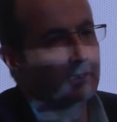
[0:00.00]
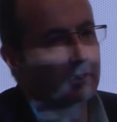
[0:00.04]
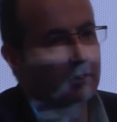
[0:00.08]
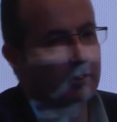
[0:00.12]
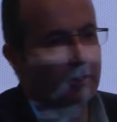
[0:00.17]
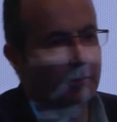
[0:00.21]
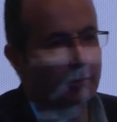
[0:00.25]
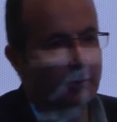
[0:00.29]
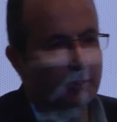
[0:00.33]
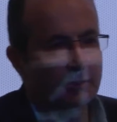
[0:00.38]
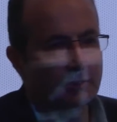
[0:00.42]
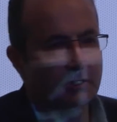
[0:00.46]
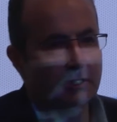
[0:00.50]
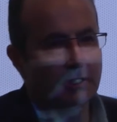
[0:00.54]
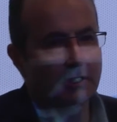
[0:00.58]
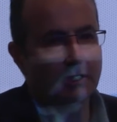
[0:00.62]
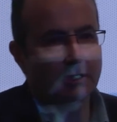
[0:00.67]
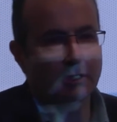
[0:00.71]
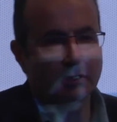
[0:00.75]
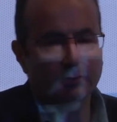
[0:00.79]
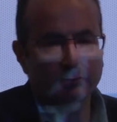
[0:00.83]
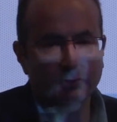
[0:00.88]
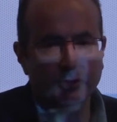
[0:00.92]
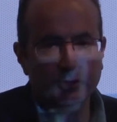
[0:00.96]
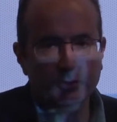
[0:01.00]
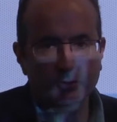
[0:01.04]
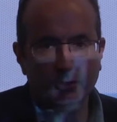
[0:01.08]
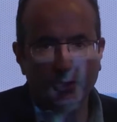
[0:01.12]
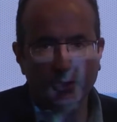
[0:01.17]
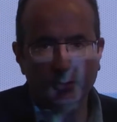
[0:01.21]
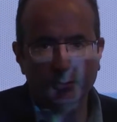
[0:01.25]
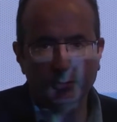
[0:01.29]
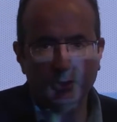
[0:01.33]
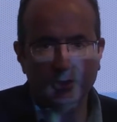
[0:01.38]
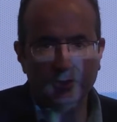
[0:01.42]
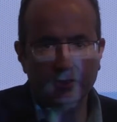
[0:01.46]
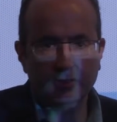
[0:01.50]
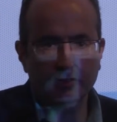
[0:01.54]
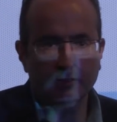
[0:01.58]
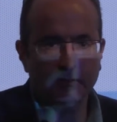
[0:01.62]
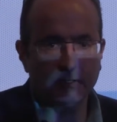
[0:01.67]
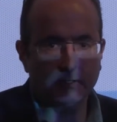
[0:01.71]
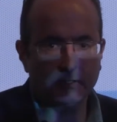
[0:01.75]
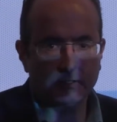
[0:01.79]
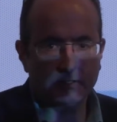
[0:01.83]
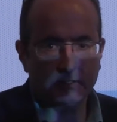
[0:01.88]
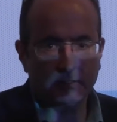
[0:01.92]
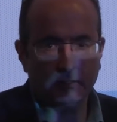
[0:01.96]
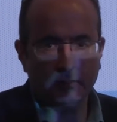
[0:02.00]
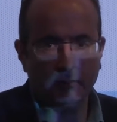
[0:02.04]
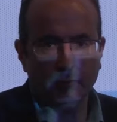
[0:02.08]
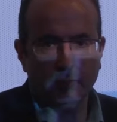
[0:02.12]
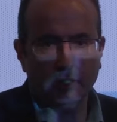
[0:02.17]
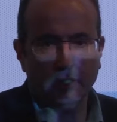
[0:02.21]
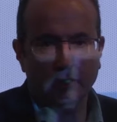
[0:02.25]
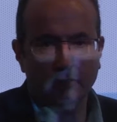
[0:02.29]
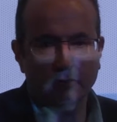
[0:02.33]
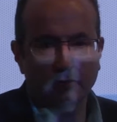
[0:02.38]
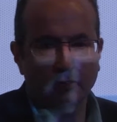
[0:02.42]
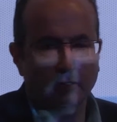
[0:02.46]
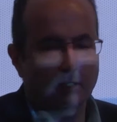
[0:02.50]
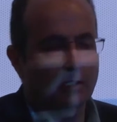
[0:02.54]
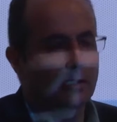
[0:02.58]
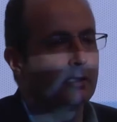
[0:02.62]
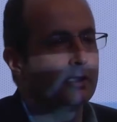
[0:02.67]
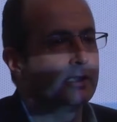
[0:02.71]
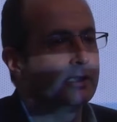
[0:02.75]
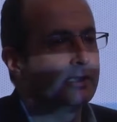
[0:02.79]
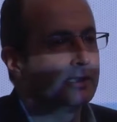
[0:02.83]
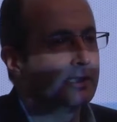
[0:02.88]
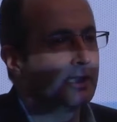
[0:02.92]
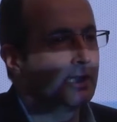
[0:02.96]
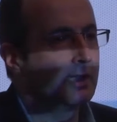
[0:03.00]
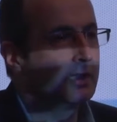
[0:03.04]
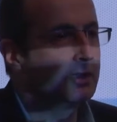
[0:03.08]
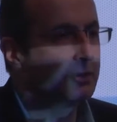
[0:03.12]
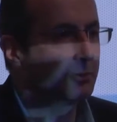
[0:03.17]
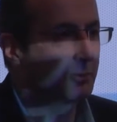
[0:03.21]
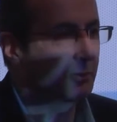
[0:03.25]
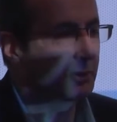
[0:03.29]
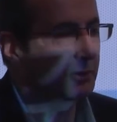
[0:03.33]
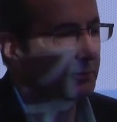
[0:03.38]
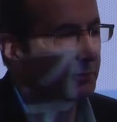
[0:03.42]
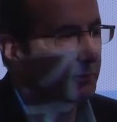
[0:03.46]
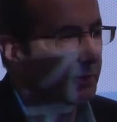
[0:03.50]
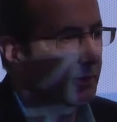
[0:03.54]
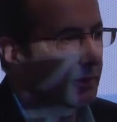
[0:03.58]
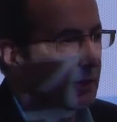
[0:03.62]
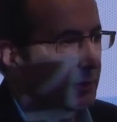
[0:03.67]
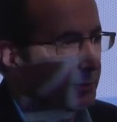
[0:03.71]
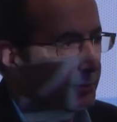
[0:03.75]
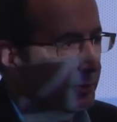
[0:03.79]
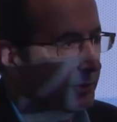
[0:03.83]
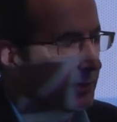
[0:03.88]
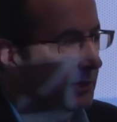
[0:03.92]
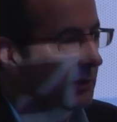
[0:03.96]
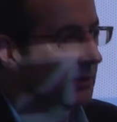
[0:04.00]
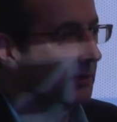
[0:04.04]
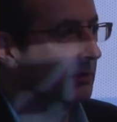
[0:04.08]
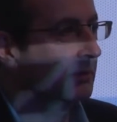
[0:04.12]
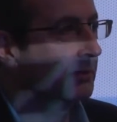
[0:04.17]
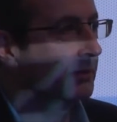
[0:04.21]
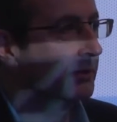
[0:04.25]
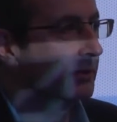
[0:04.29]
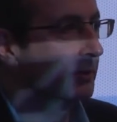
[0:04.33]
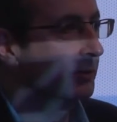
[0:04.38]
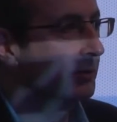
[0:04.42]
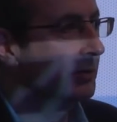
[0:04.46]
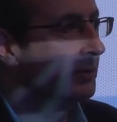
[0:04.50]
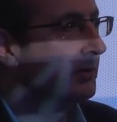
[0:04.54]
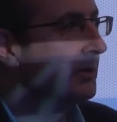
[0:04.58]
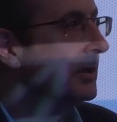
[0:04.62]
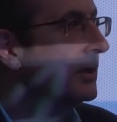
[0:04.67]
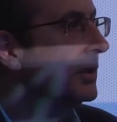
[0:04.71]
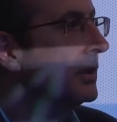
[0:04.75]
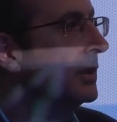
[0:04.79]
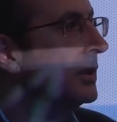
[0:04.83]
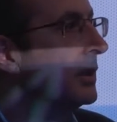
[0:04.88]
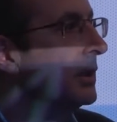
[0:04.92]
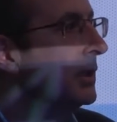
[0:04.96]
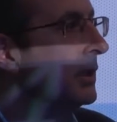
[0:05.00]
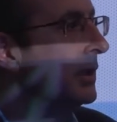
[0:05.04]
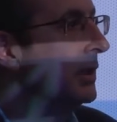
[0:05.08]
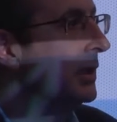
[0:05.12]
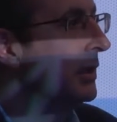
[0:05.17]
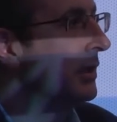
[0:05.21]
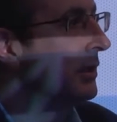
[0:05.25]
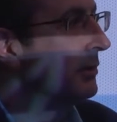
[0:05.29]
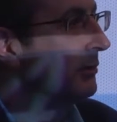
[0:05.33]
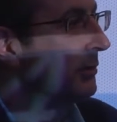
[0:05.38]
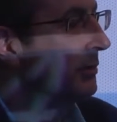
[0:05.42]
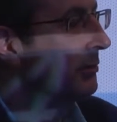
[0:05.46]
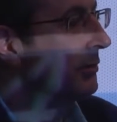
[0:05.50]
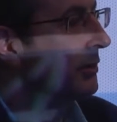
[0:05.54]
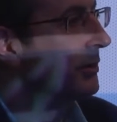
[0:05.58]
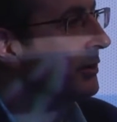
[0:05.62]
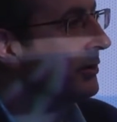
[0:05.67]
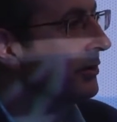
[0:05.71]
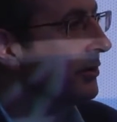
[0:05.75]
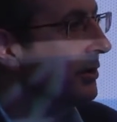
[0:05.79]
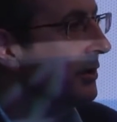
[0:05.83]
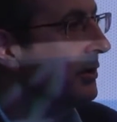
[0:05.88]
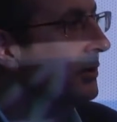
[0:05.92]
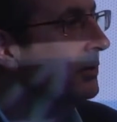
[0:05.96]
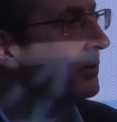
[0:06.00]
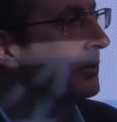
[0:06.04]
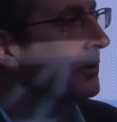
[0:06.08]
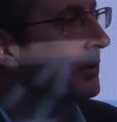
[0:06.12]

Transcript: the community, and we try to be serious about our engagement with that particular community. We will continue